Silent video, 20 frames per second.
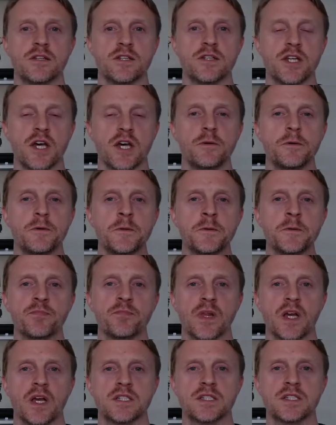So
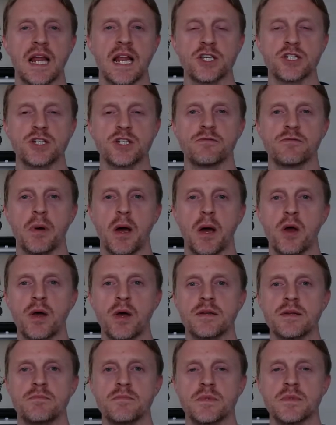a selection of
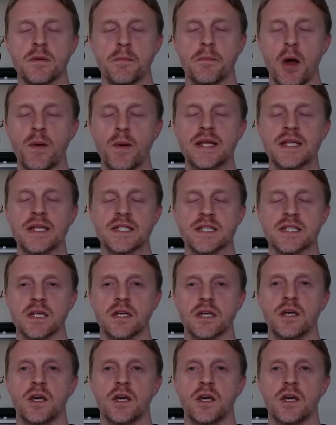poets